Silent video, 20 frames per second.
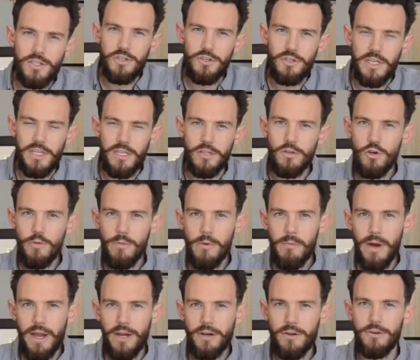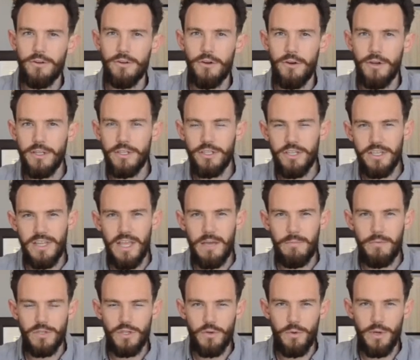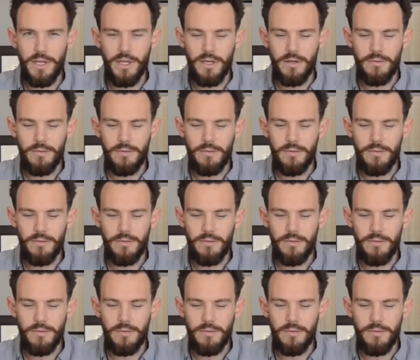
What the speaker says: so you can get an Uber Micro going just that much quicker.